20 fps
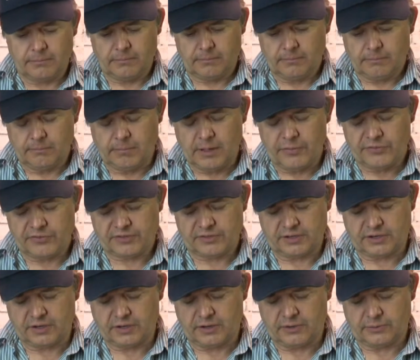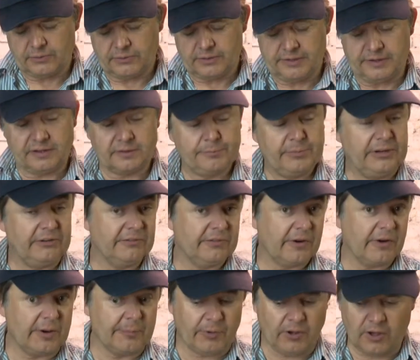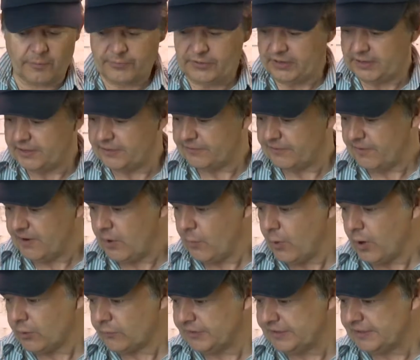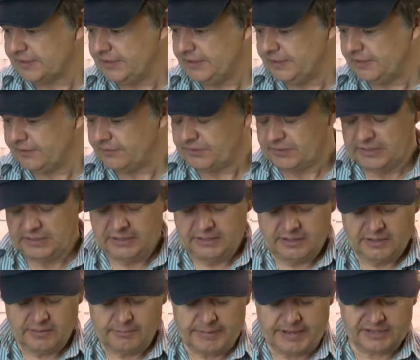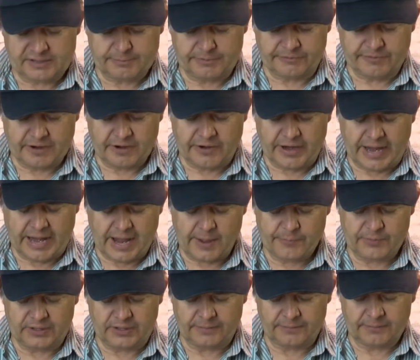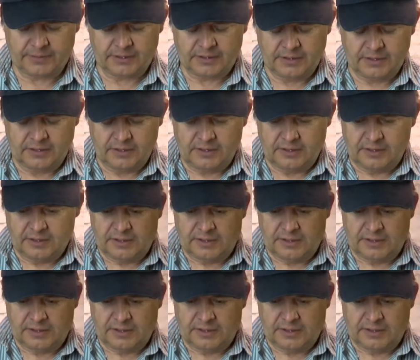months ago and it's been very popular, very well received. Makes me very happy. So I've